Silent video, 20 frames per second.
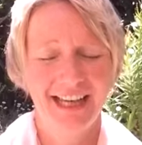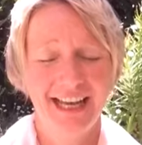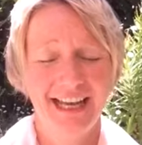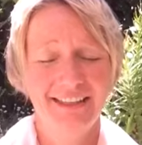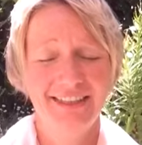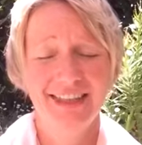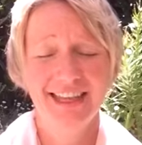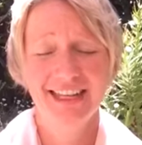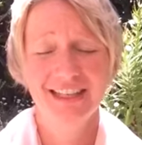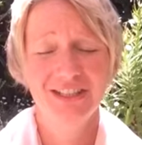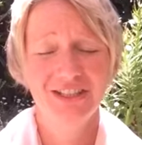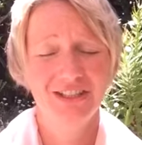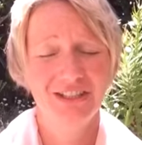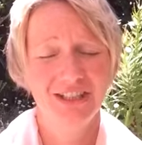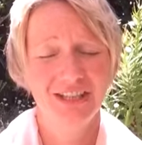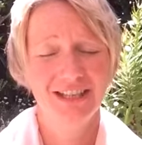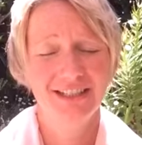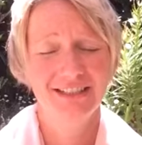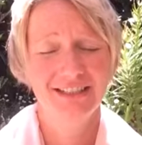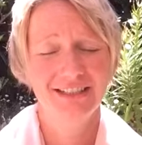And then
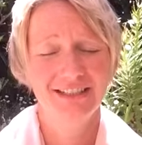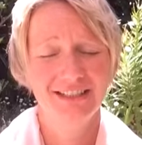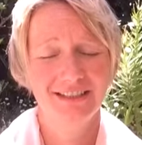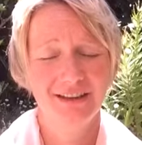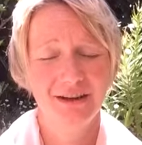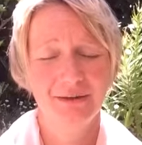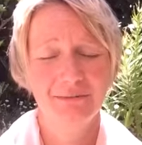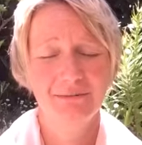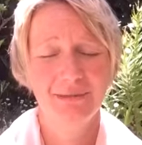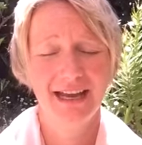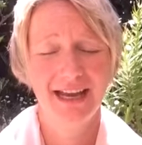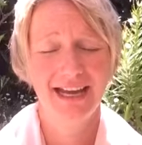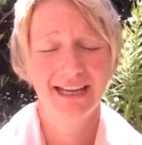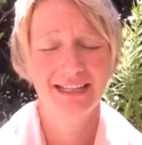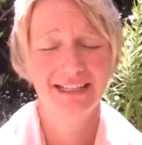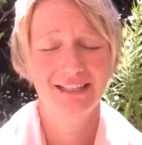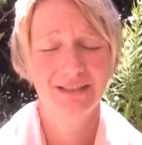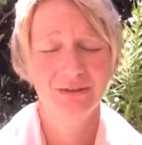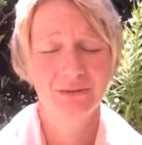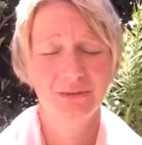just come
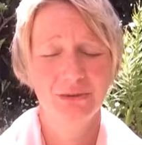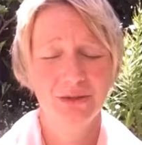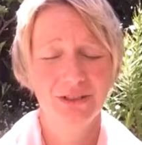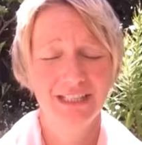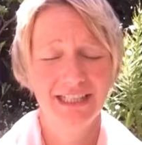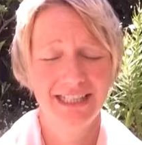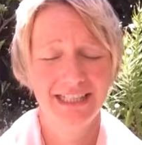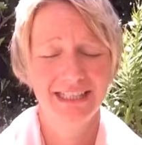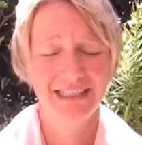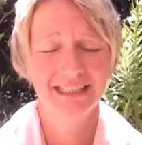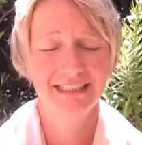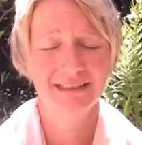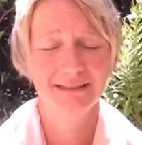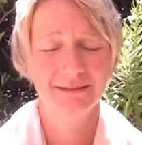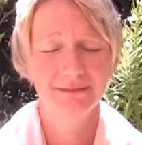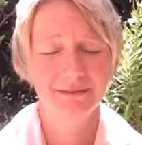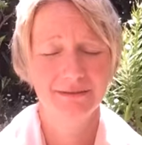back to what is.